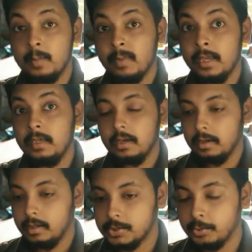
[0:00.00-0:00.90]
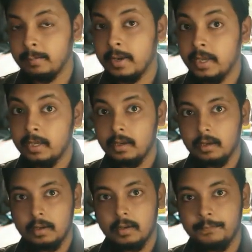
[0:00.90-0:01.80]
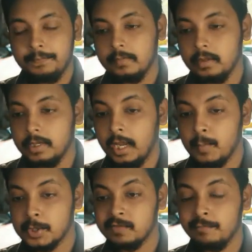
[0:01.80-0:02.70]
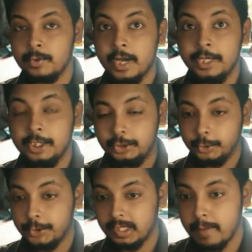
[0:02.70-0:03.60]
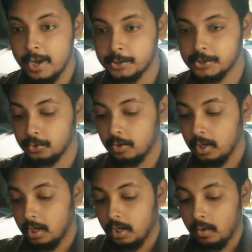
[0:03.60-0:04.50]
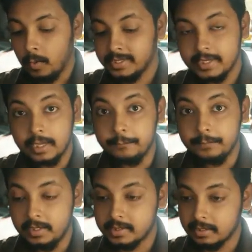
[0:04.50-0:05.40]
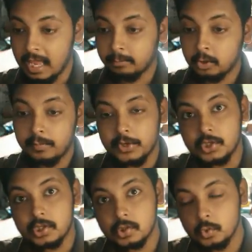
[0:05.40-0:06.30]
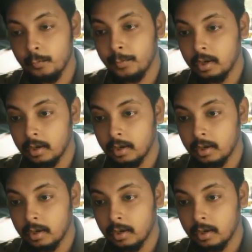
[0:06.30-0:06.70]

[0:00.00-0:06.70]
in my uh, so in my uh, unboxing video i did show you the bios so once again, this laptop is super